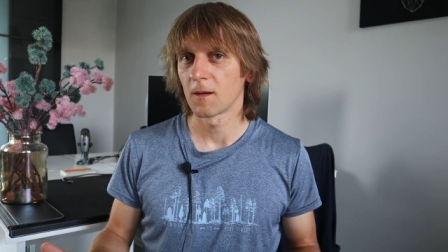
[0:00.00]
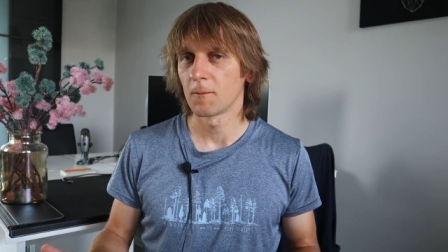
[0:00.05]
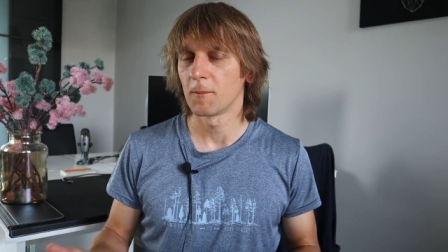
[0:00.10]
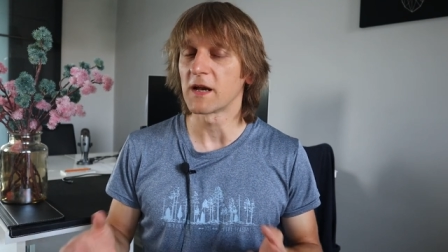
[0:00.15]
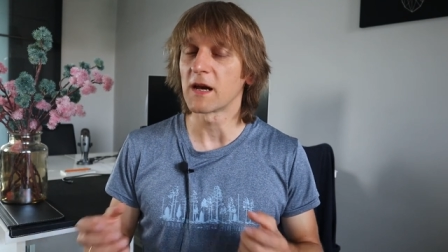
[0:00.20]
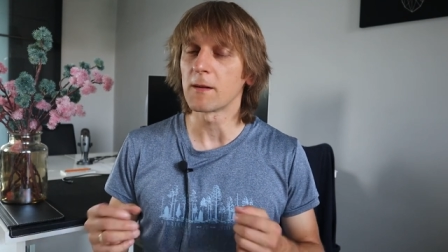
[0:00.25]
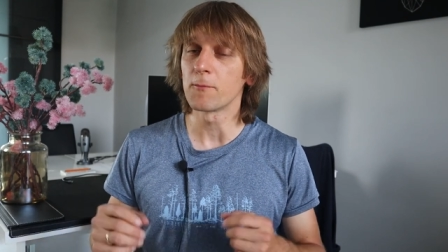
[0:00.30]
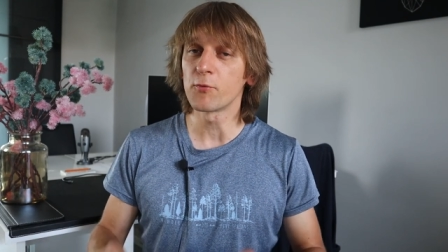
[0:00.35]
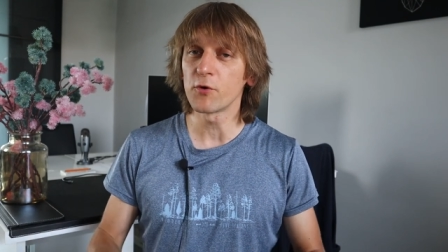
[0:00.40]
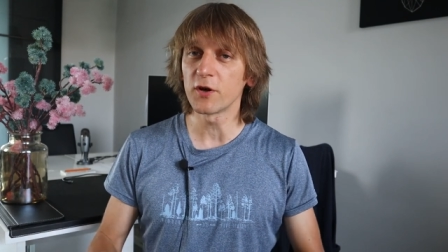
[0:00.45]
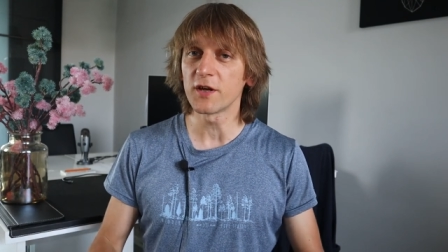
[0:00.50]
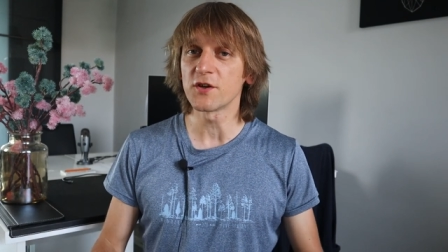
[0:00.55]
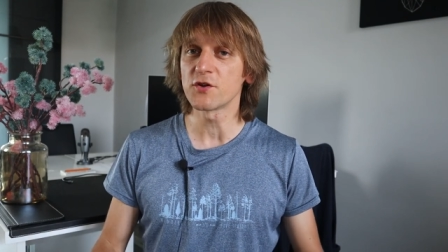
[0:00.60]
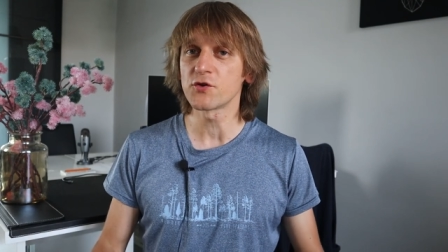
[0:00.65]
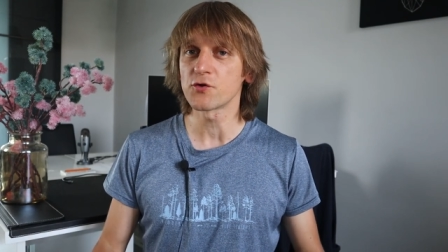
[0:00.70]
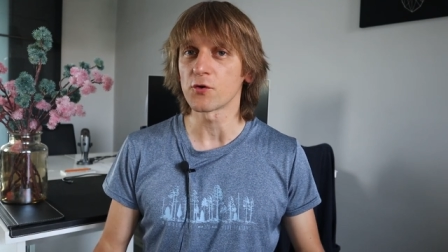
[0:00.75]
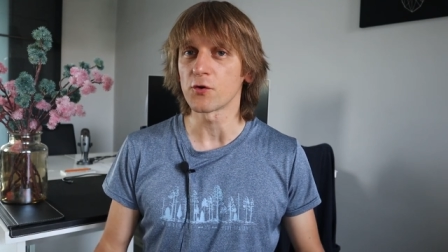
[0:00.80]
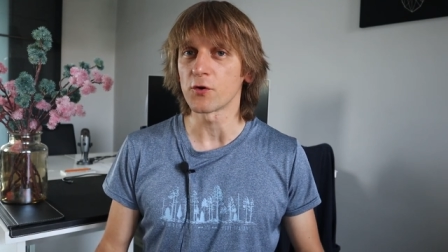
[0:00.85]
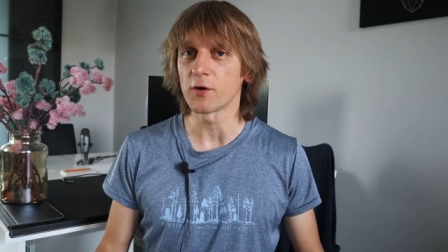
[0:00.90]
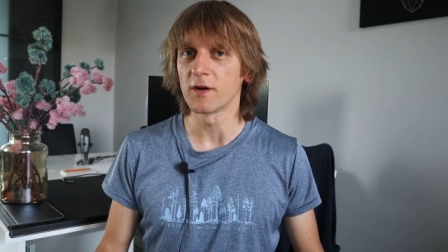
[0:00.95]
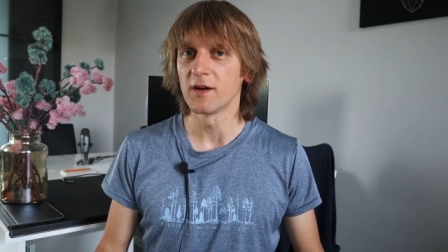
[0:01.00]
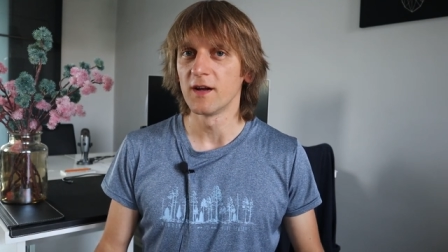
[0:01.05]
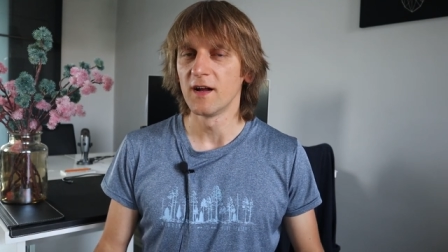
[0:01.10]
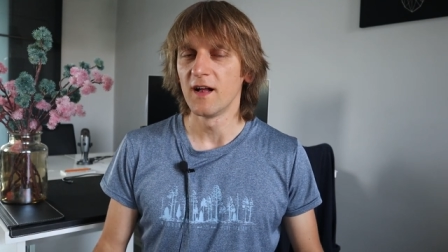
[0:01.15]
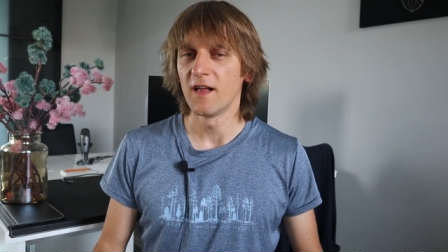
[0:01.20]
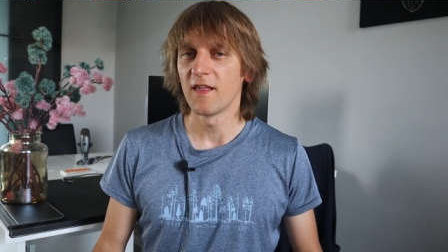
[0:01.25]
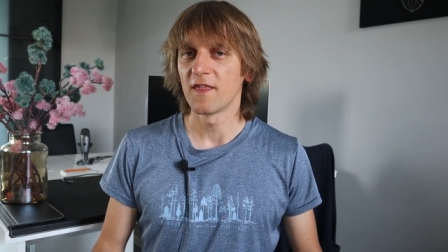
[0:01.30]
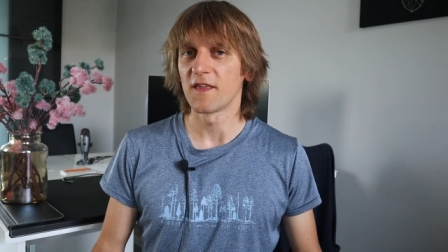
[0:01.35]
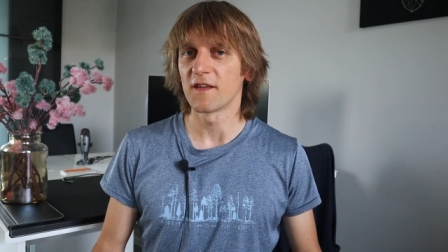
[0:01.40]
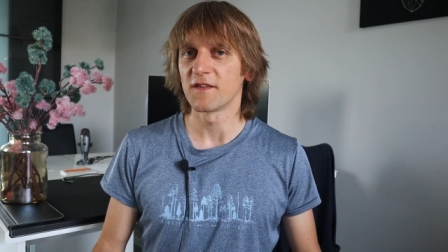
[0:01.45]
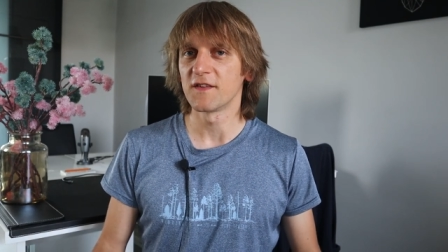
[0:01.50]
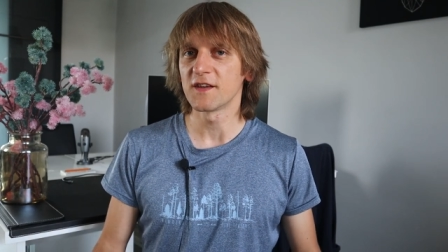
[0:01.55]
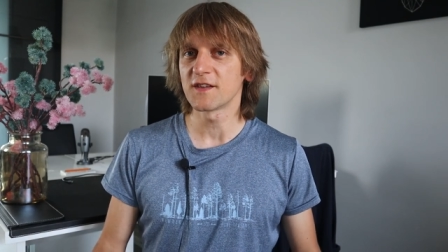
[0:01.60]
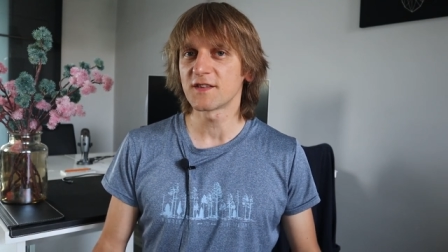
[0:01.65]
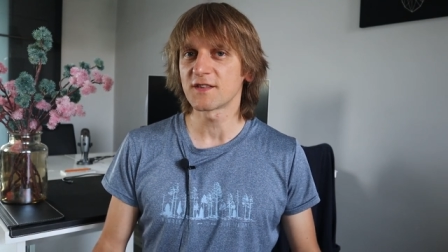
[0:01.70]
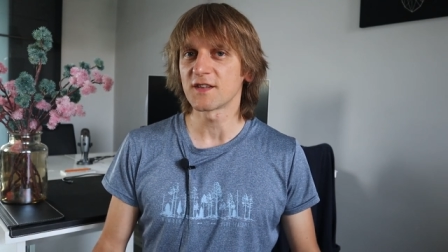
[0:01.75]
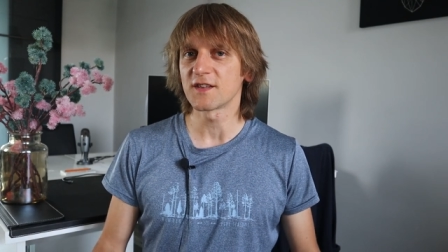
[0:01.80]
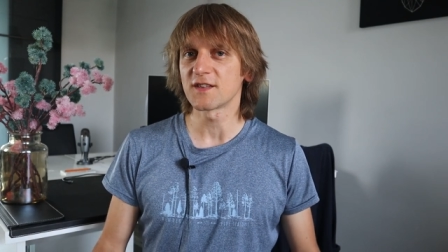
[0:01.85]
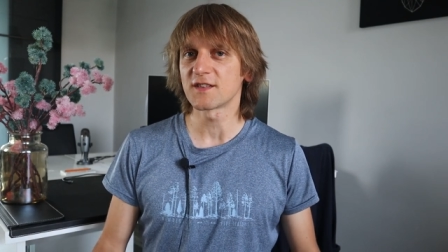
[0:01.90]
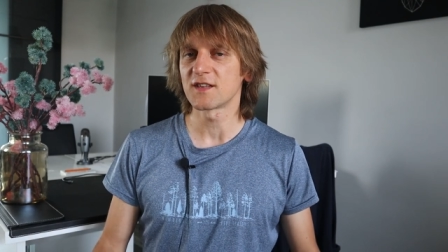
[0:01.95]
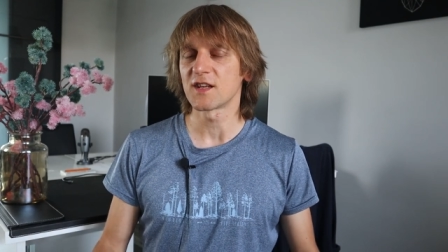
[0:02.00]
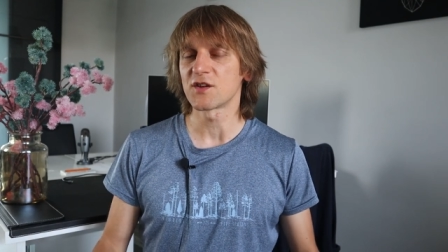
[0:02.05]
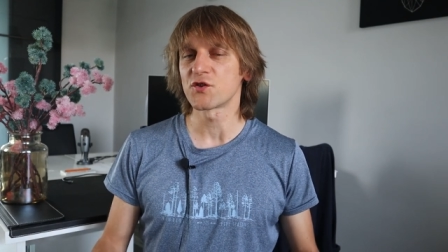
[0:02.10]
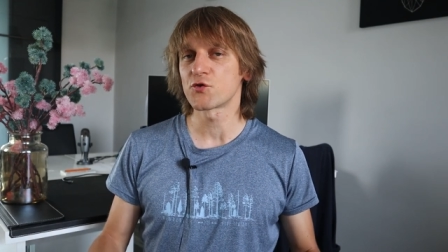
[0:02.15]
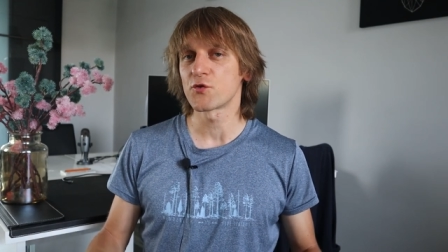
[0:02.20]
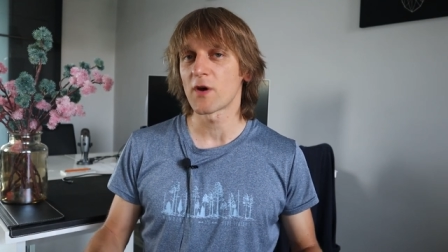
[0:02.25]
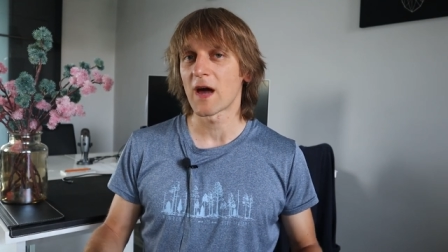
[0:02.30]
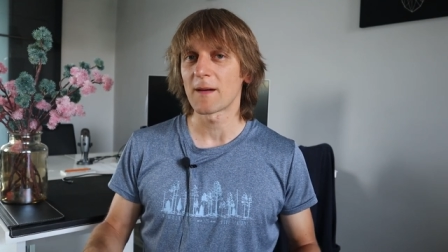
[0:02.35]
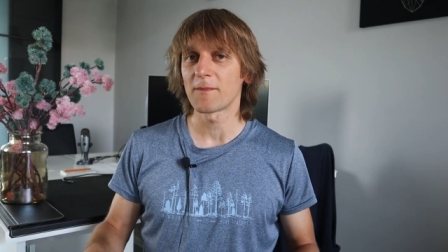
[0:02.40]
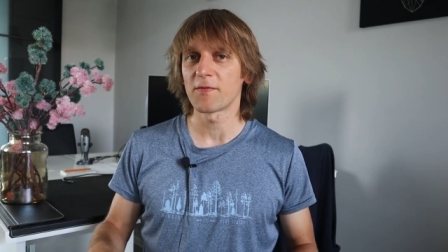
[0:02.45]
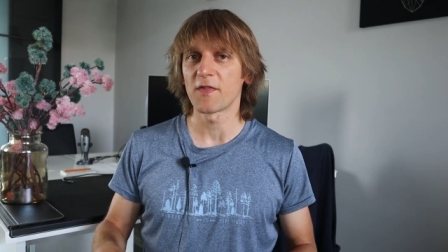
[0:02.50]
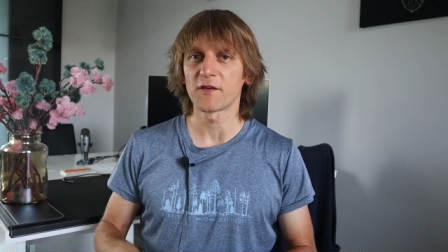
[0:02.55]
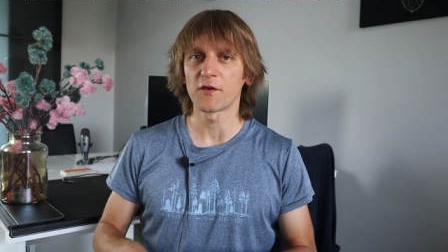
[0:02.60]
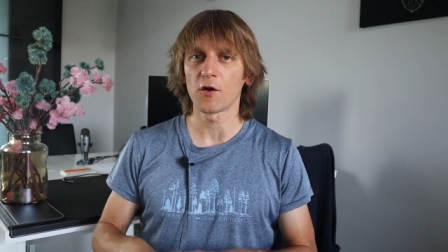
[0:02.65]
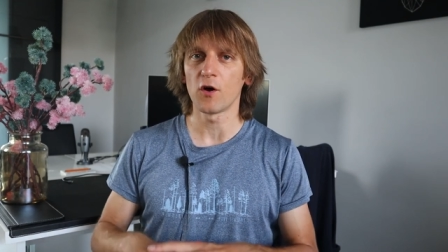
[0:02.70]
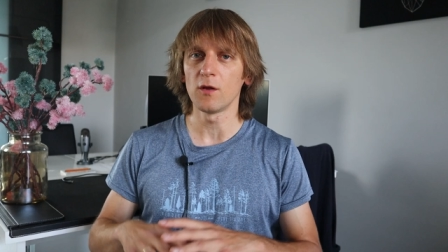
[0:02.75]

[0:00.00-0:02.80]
But I'm pretty sure that this is the trap that